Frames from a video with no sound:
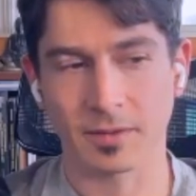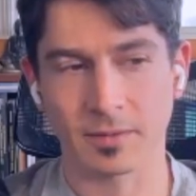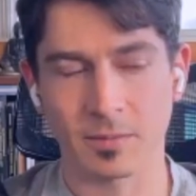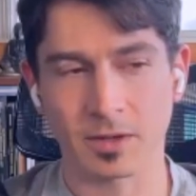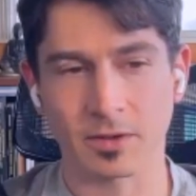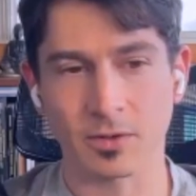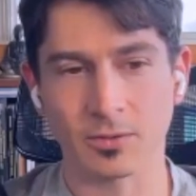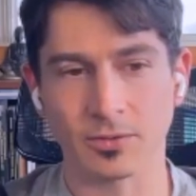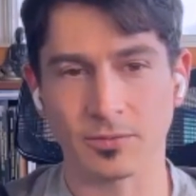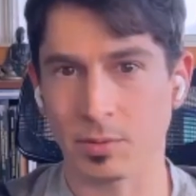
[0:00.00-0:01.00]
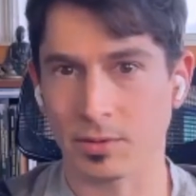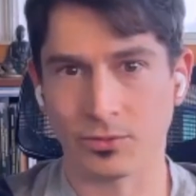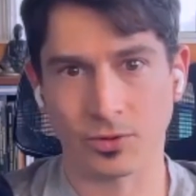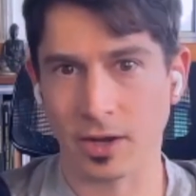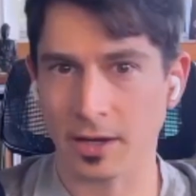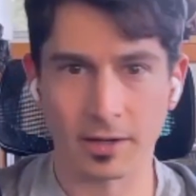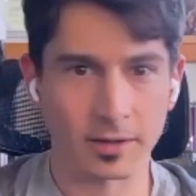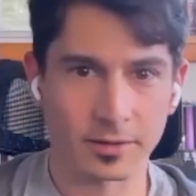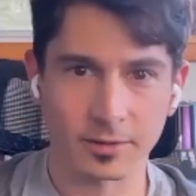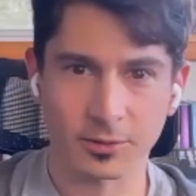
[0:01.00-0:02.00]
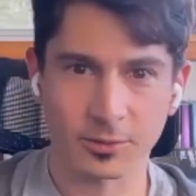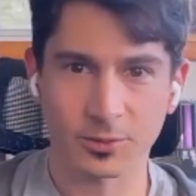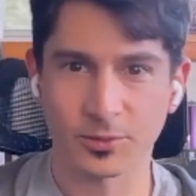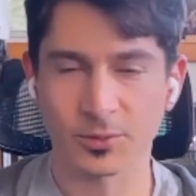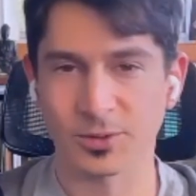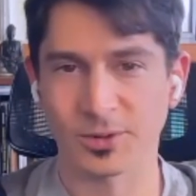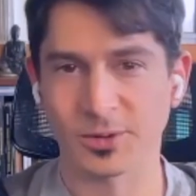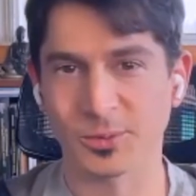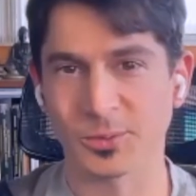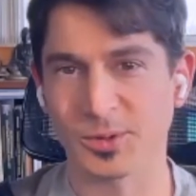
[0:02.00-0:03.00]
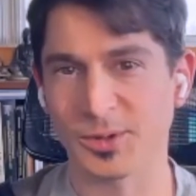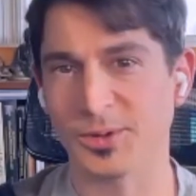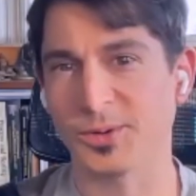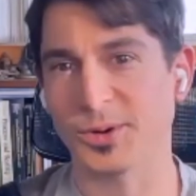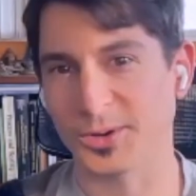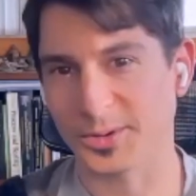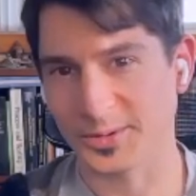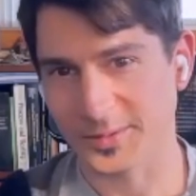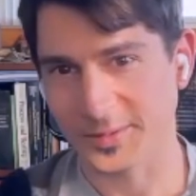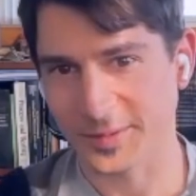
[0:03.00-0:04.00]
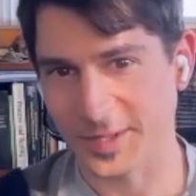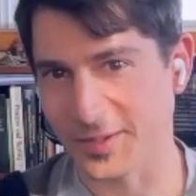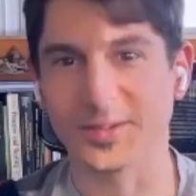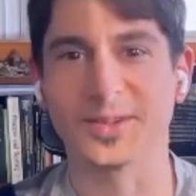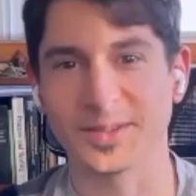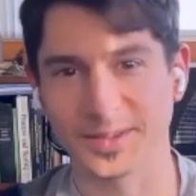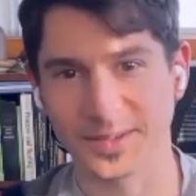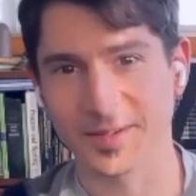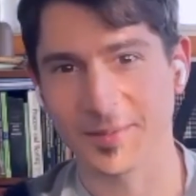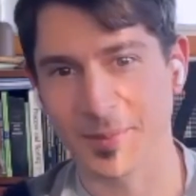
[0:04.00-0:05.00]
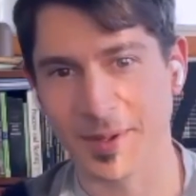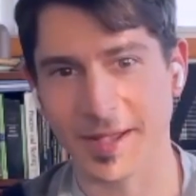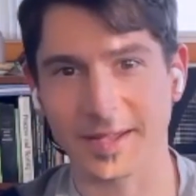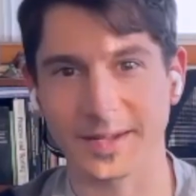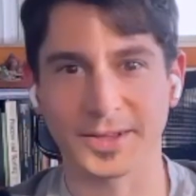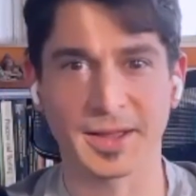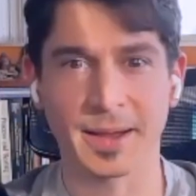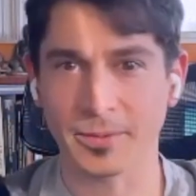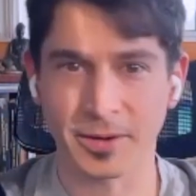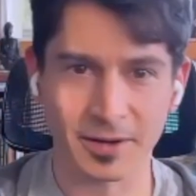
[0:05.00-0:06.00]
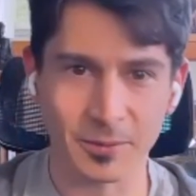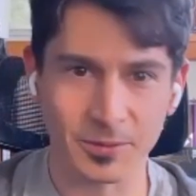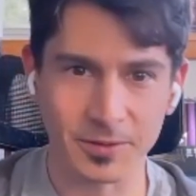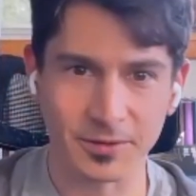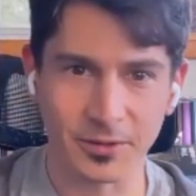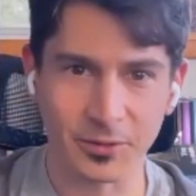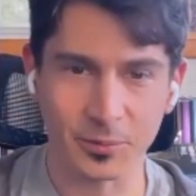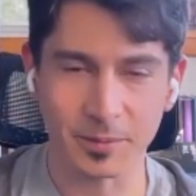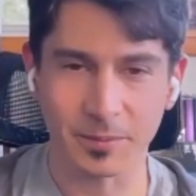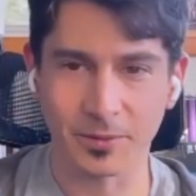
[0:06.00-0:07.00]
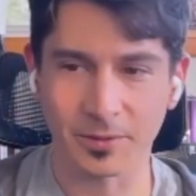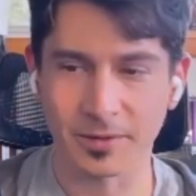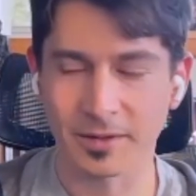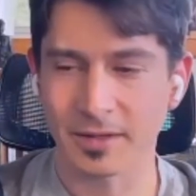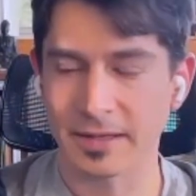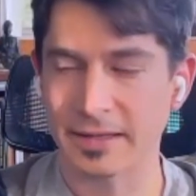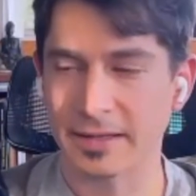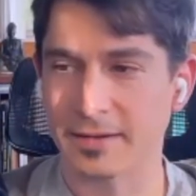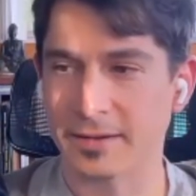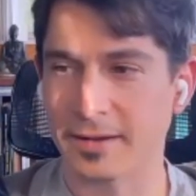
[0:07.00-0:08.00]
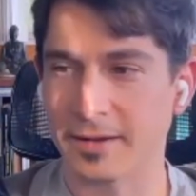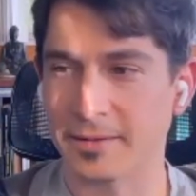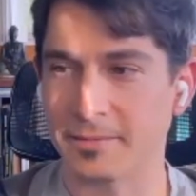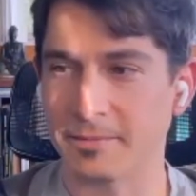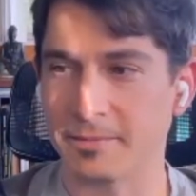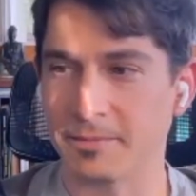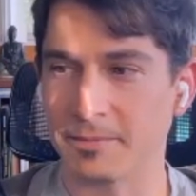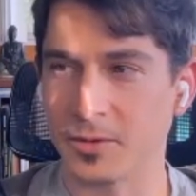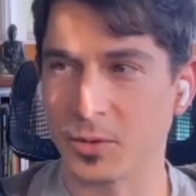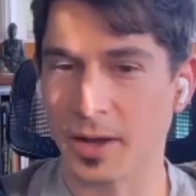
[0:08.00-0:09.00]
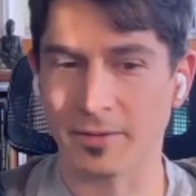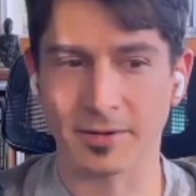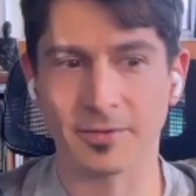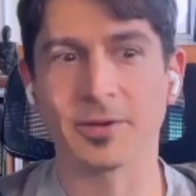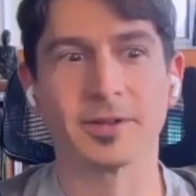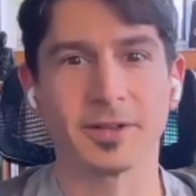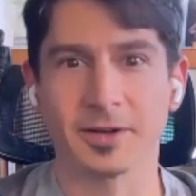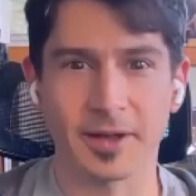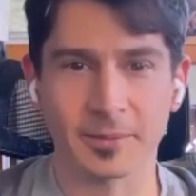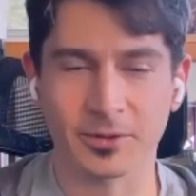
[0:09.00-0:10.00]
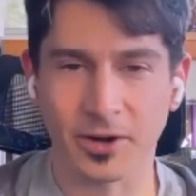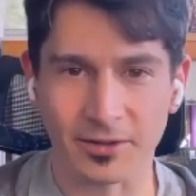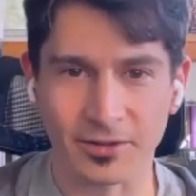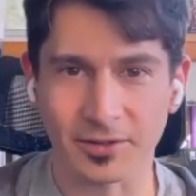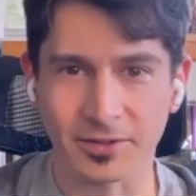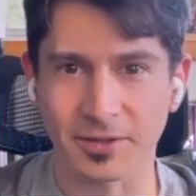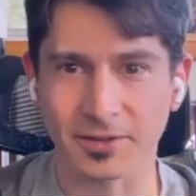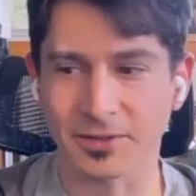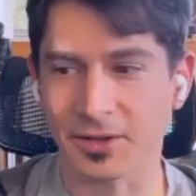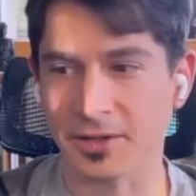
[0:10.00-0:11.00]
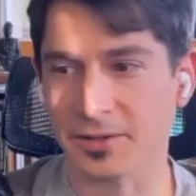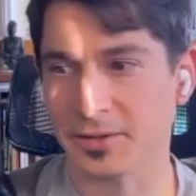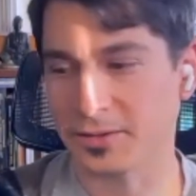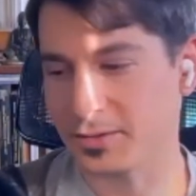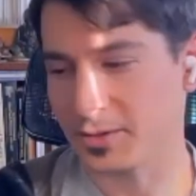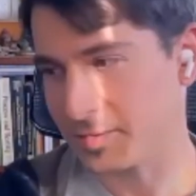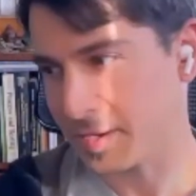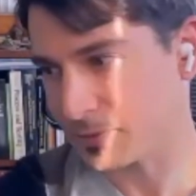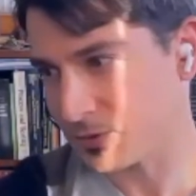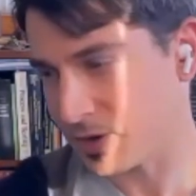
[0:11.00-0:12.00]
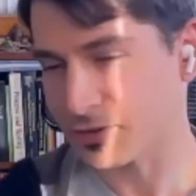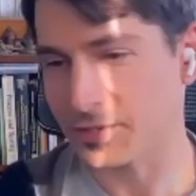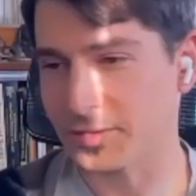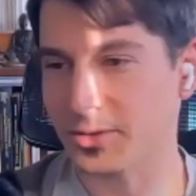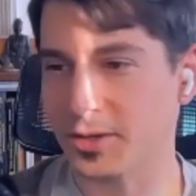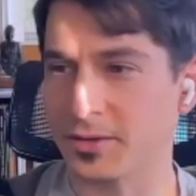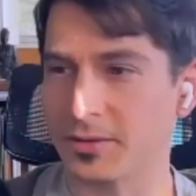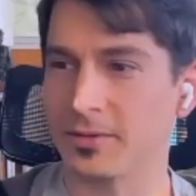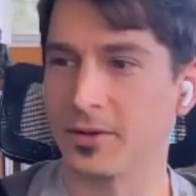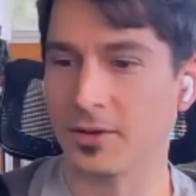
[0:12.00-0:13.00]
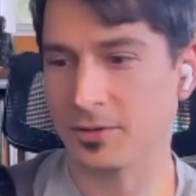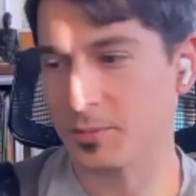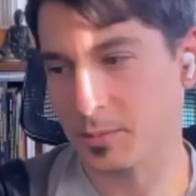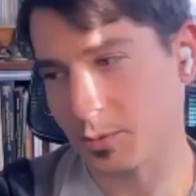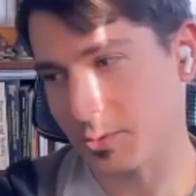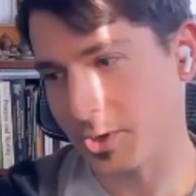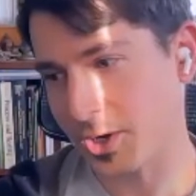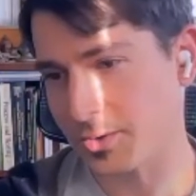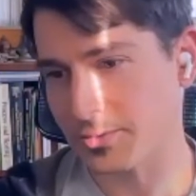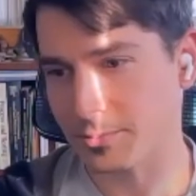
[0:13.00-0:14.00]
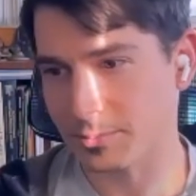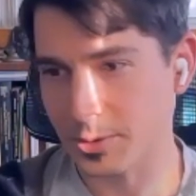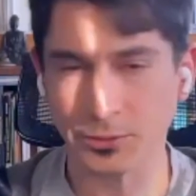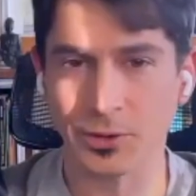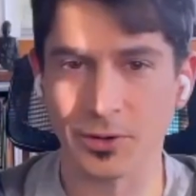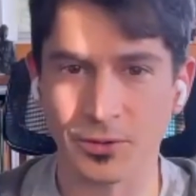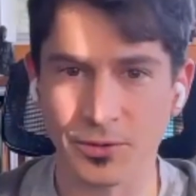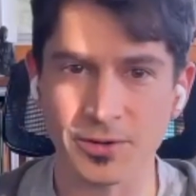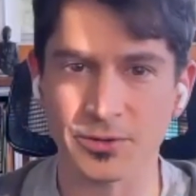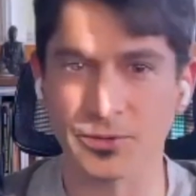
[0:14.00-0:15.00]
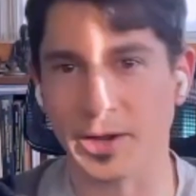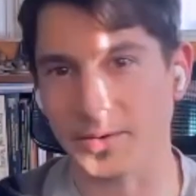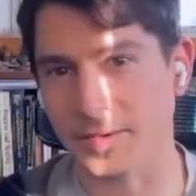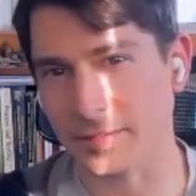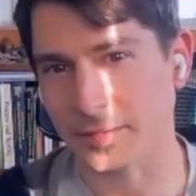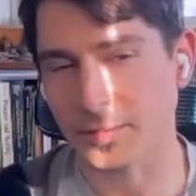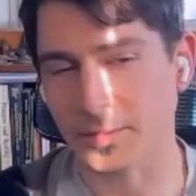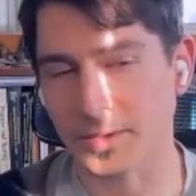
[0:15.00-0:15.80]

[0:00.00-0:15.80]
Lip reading: being accused of betraying, your guild by collaborating with these other people who have a different set of abstractions. That's not the set of abstractions that all these people over here have built their careers around. And so